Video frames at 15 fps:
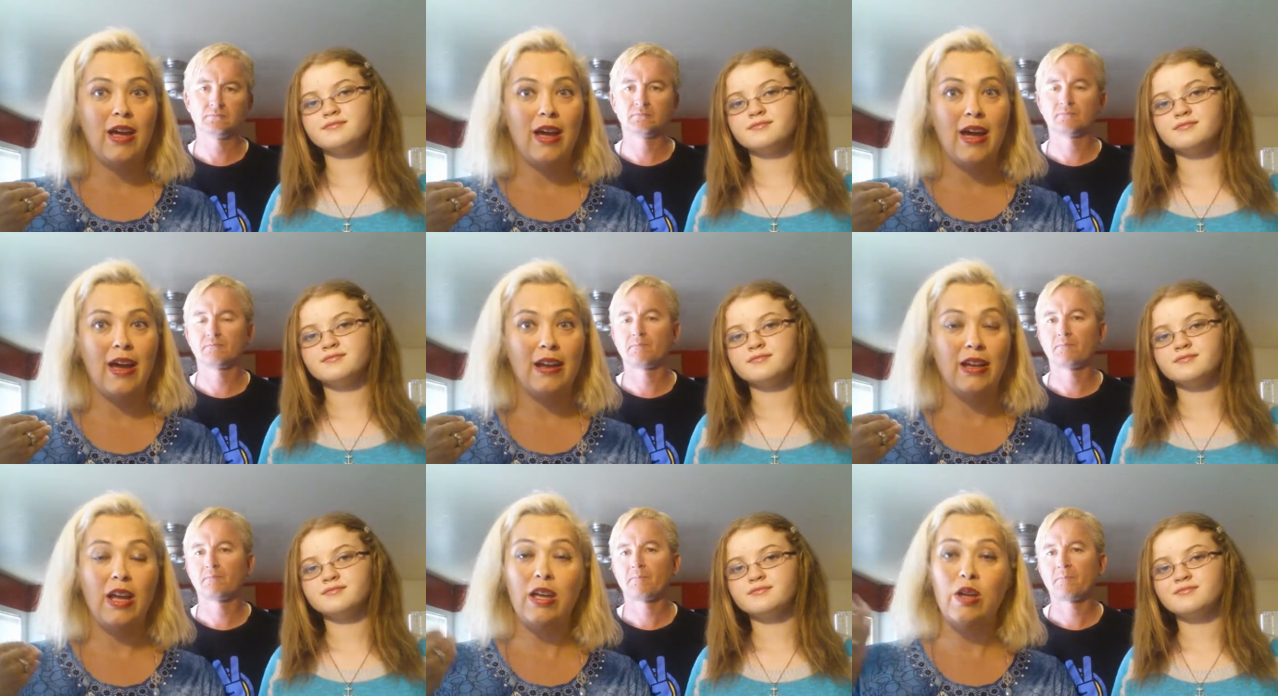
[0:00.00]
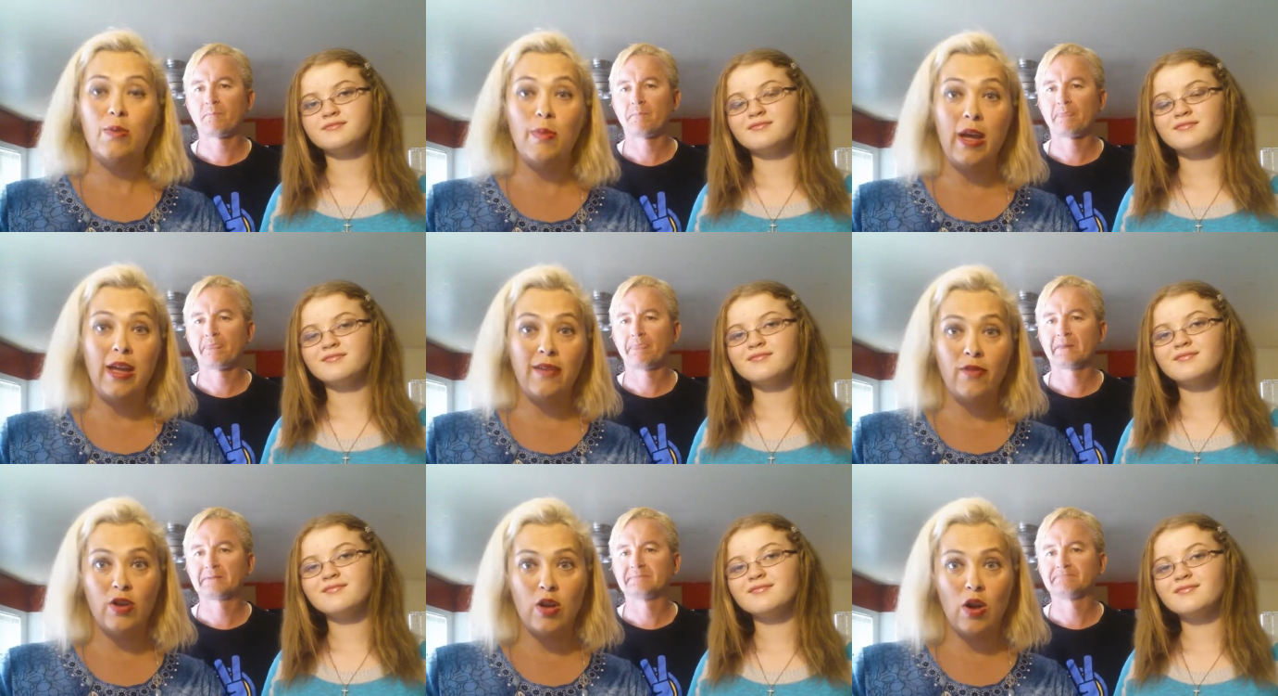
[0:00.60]
Speaker 1: and you may
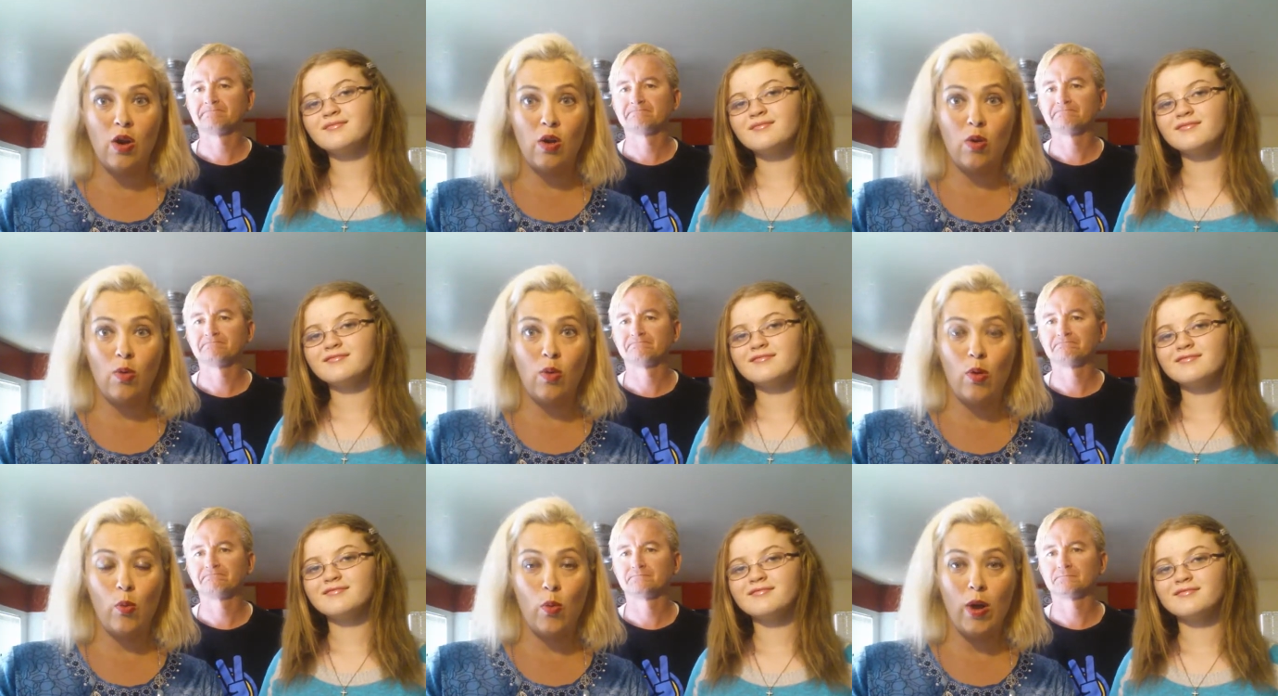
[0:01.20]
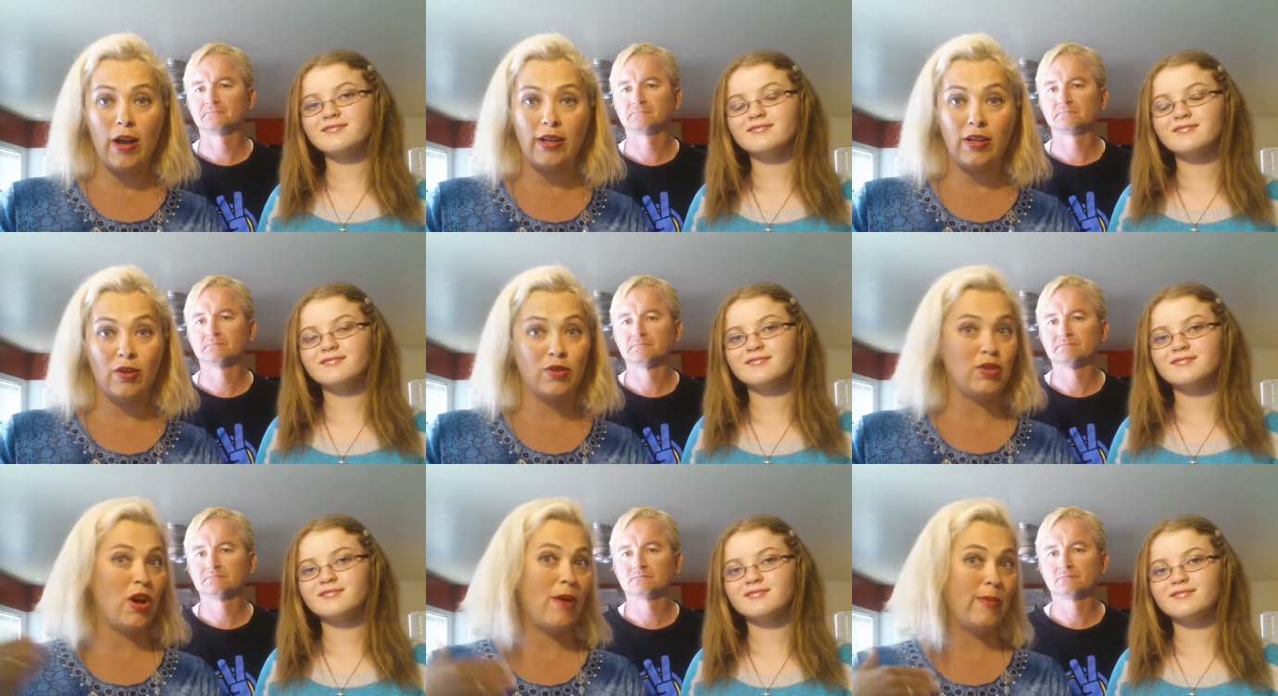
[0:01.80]
even know what
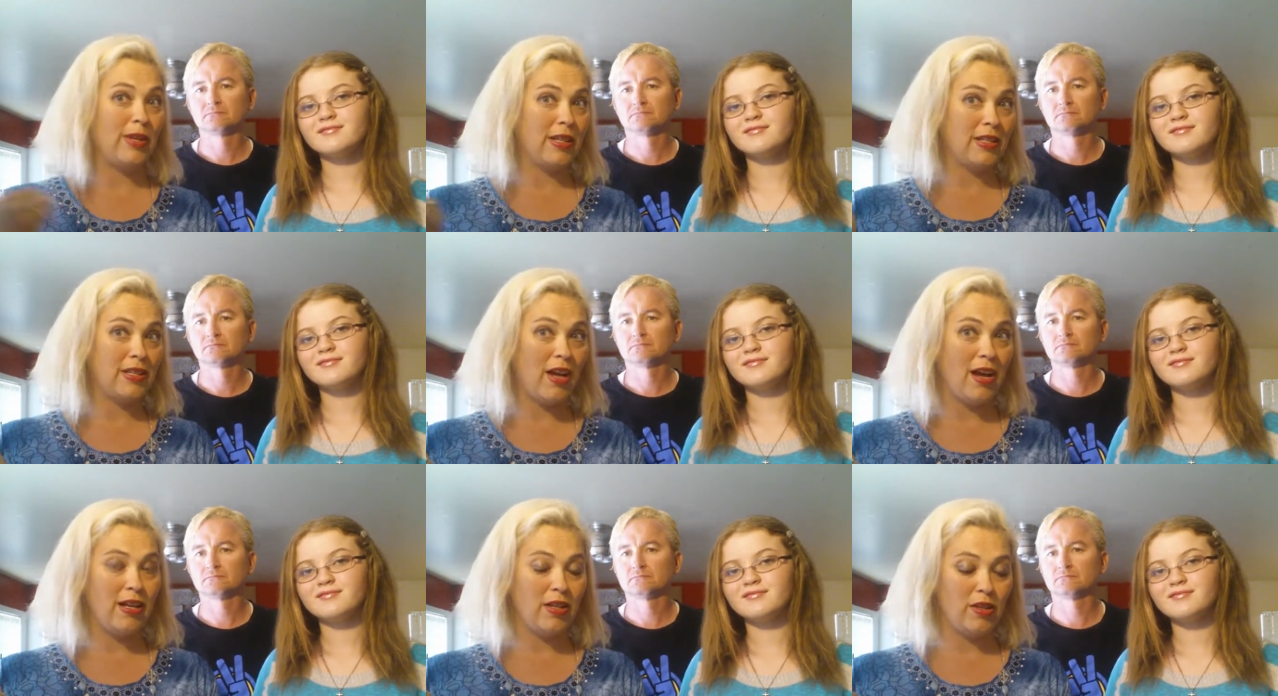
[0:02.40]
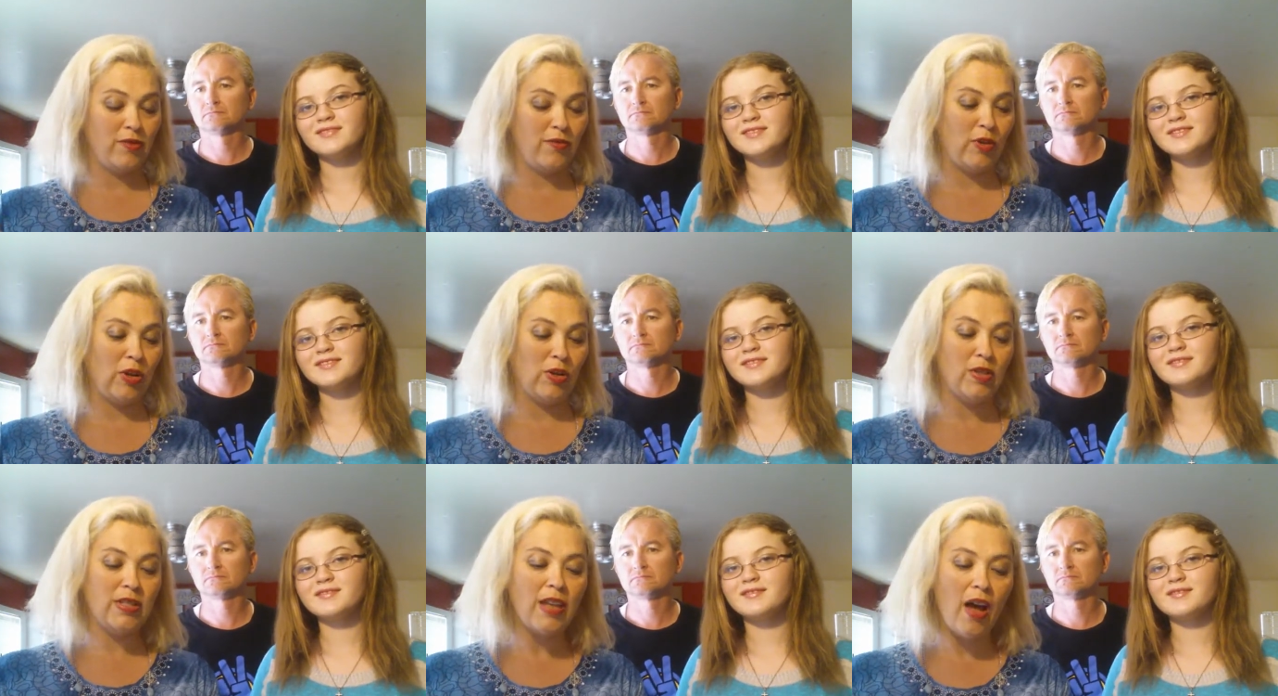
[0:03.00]
your dominant side is for
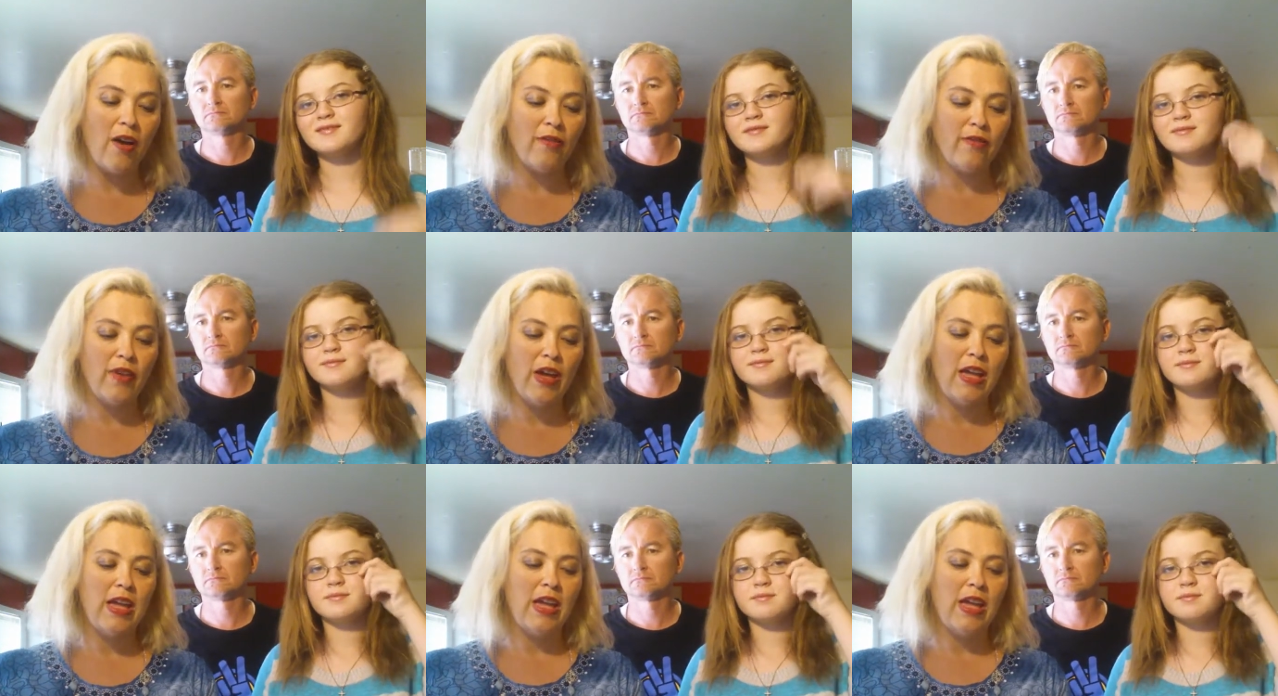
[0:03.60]
yourself.